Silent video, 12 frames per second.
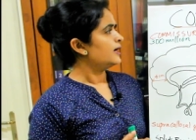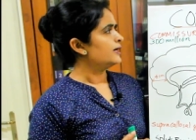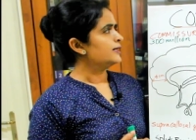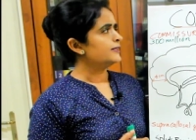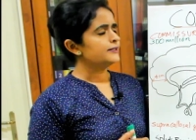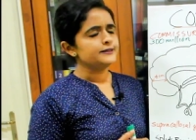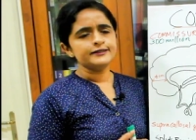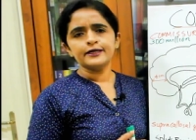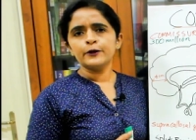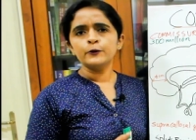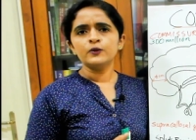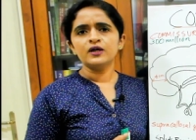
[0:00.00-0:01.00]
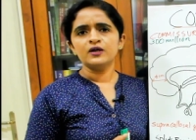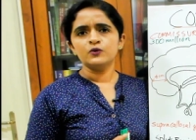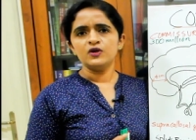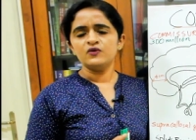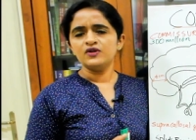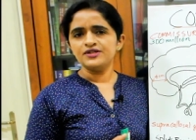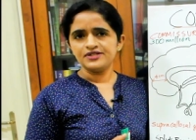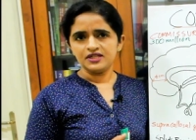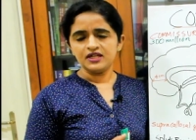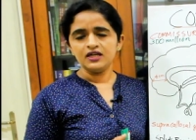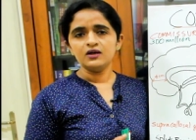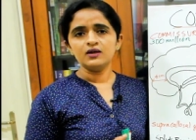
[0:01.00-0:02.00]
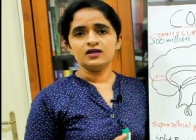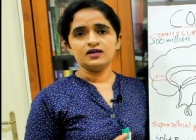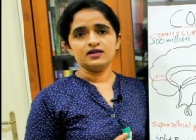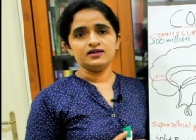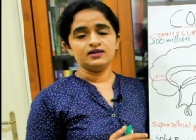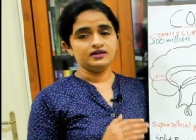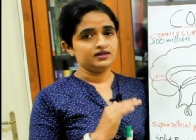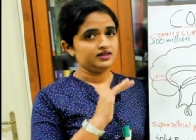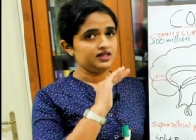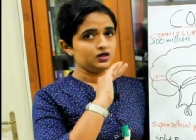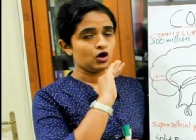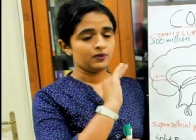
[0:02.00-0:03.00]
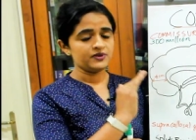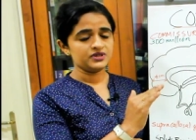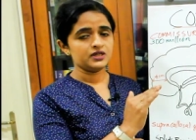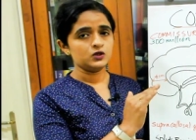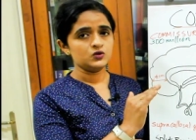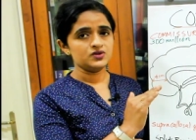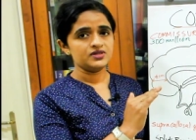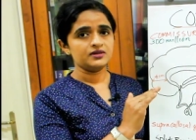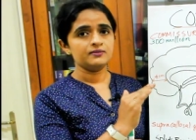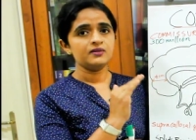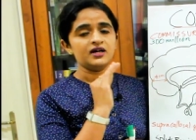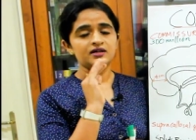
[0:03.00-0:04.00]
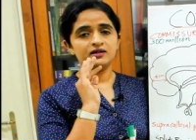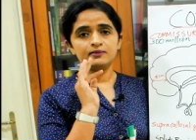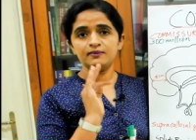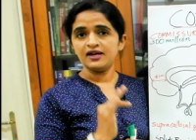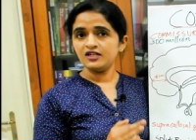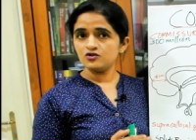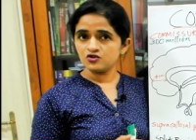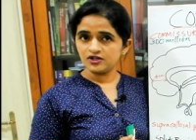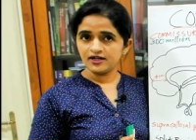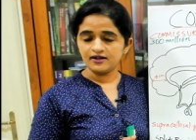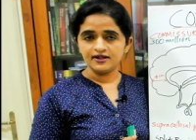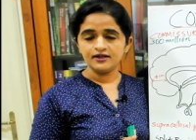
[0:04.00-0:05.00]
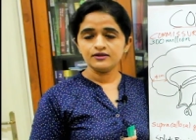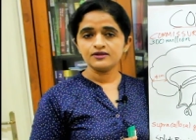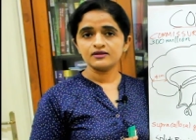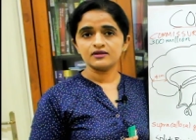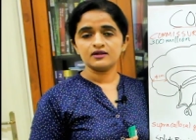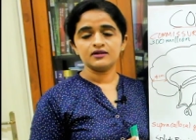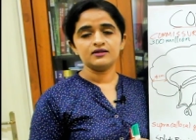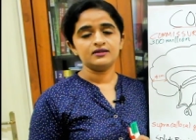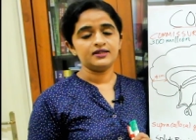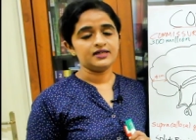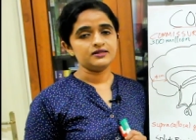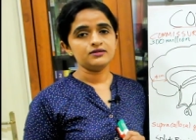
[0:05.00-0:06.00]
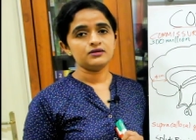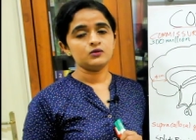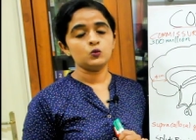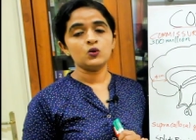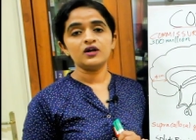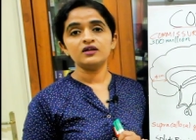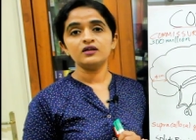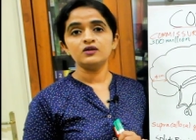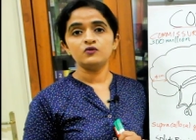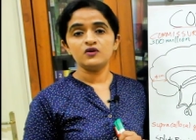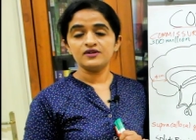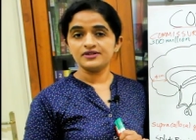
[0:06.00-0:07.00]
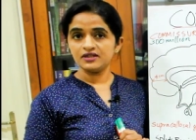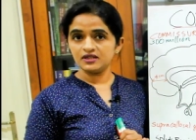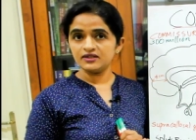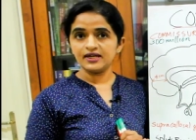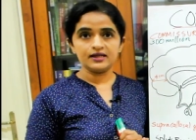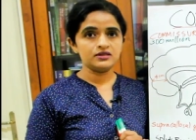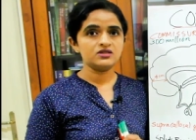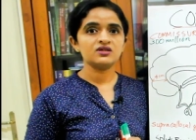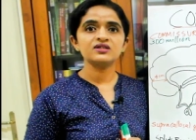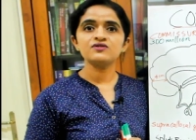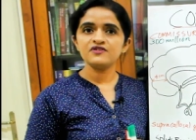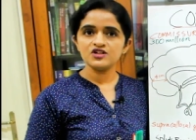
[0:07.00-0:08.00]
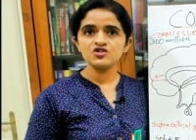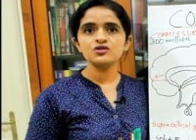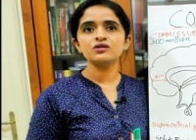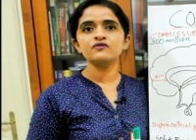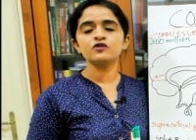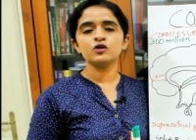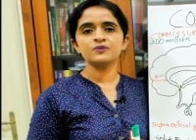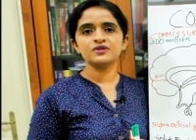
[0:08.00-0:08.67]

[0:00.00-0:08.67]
Uh, now uh, we will see uh, the corpus callosum under main three headings that is one, we will see the external features of